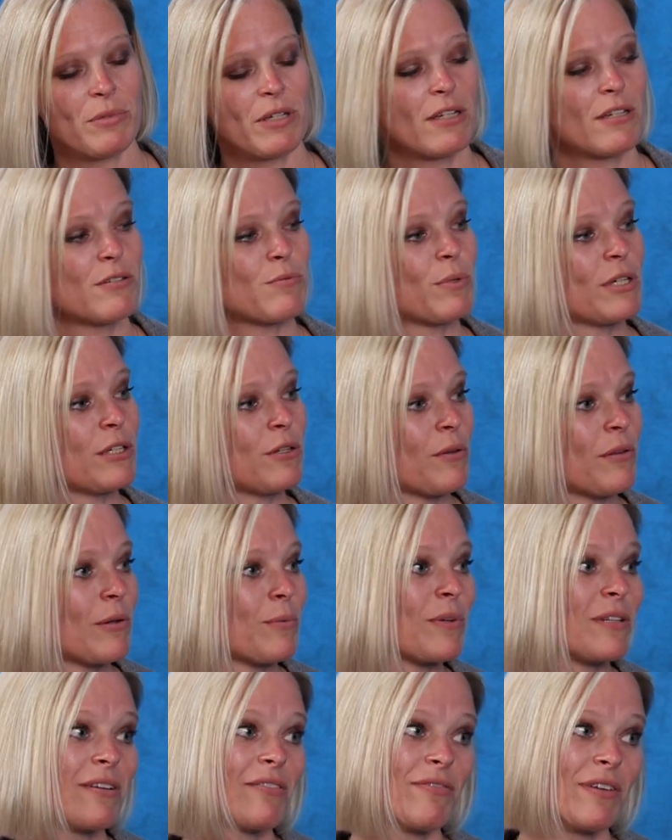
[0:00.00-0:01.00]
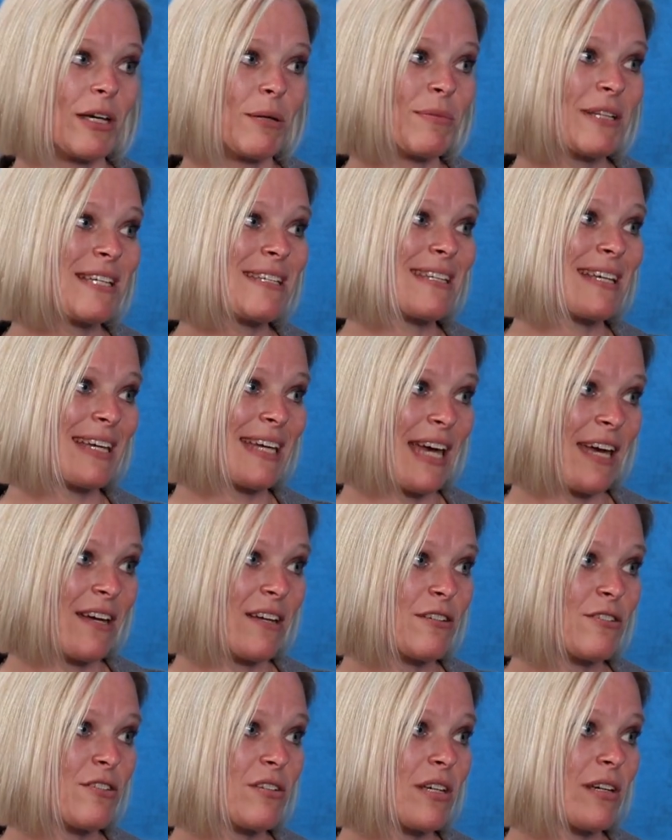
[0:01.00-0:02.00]
because we know that when the family is
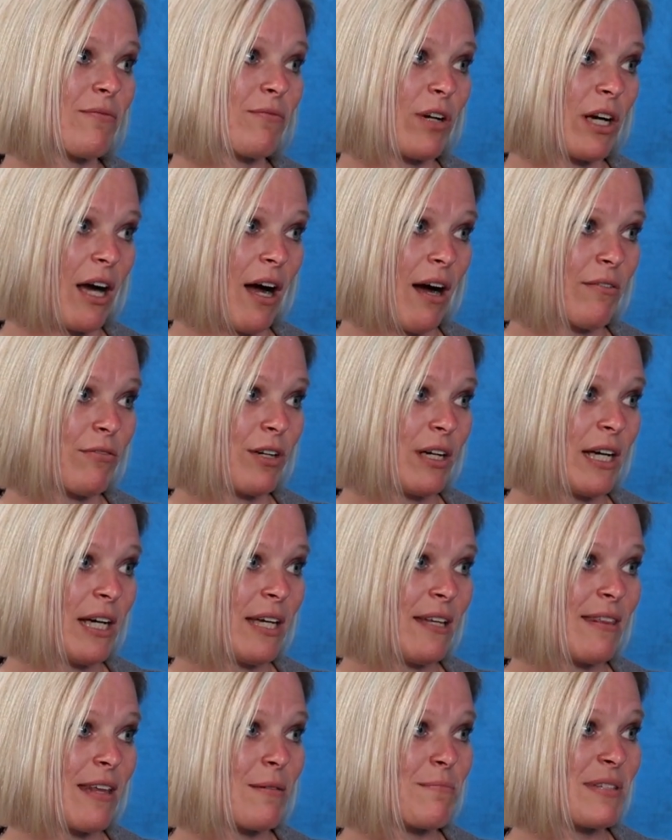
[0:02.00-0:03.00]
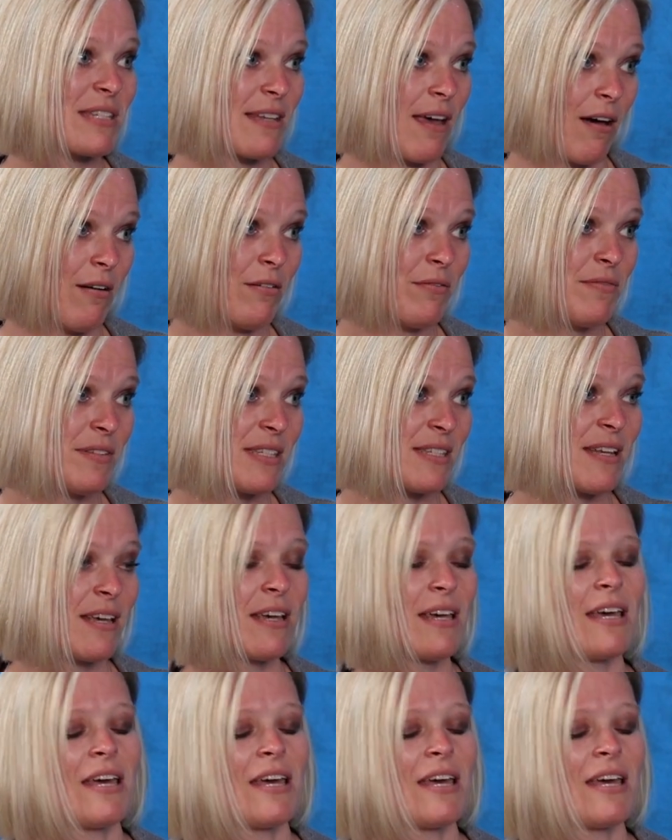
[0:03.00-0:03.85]
engaged in recovery themselves,